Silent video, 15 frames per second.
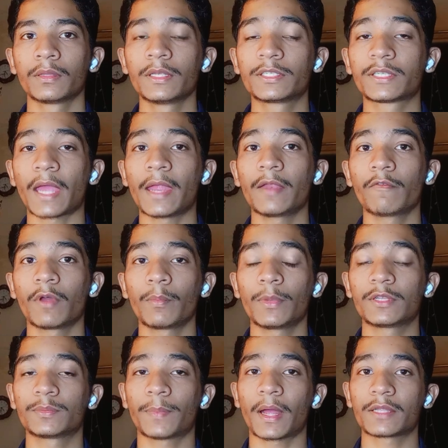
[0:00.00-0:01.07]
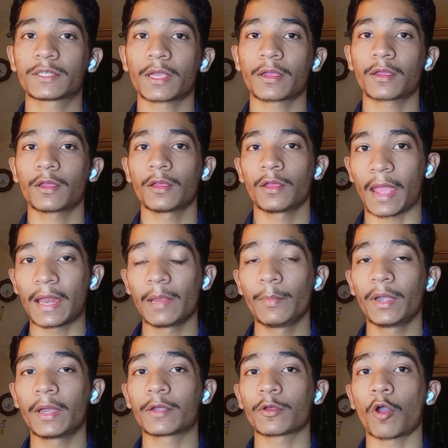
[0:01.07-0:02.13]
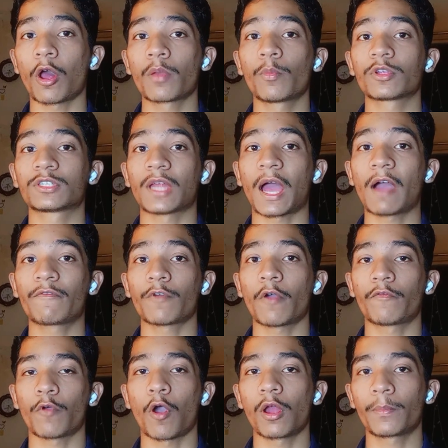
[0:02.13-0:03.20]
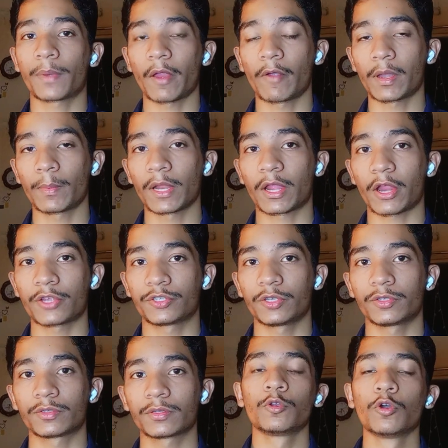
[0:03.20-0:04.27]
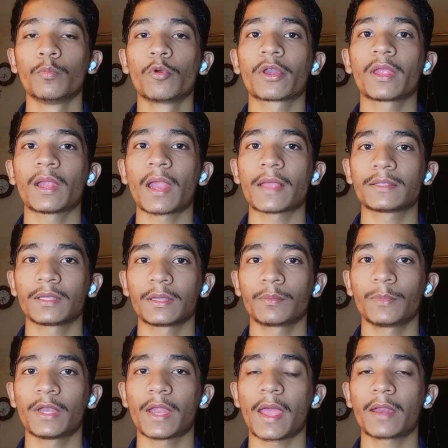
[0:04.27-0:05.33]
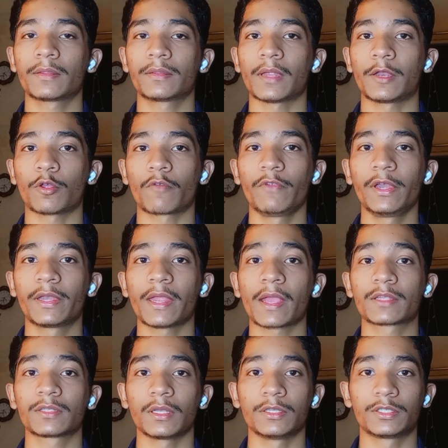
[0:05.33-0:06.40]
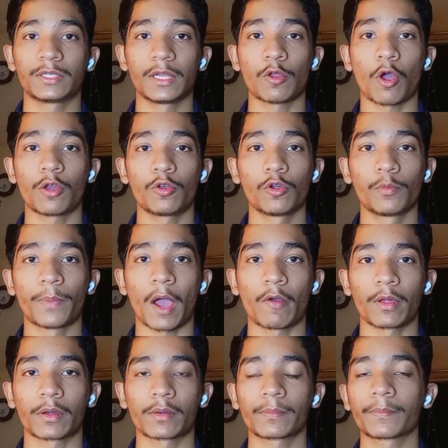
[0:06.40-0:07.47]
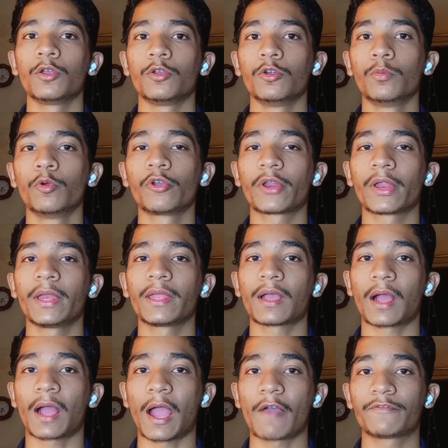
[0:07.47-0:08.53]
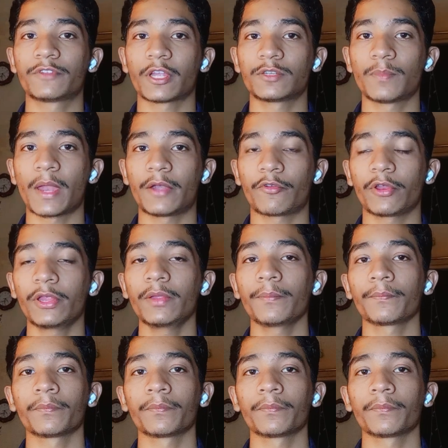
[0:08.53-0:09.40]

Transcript: This tiny 1 minute spa check can eliminate almost half of all preventable crashes. No more realizing mid that your VTX is still on low power. No more draining a half-charged battery.